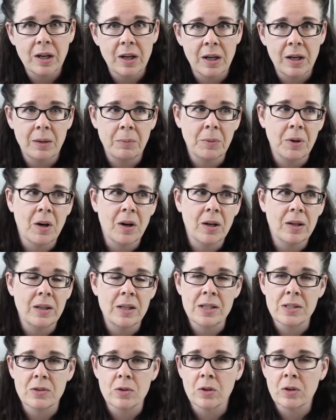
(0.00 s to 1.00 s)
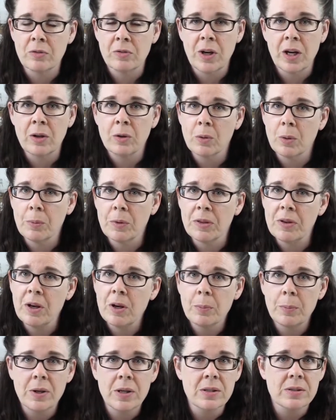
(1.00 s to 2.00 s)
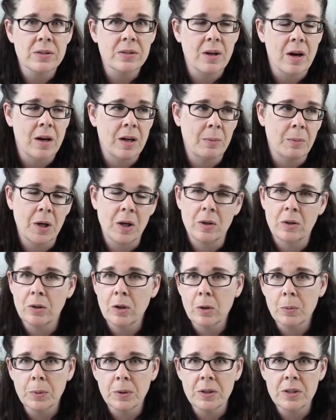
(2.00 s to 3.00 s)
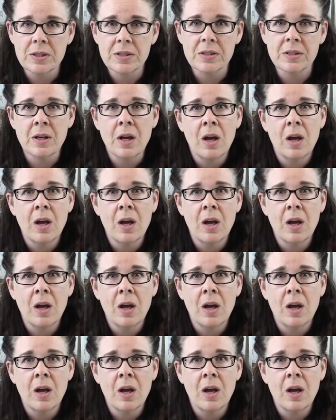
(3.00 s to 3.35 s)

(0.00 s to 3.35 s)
I am not a certified aromatherapist. I am not an herbalist.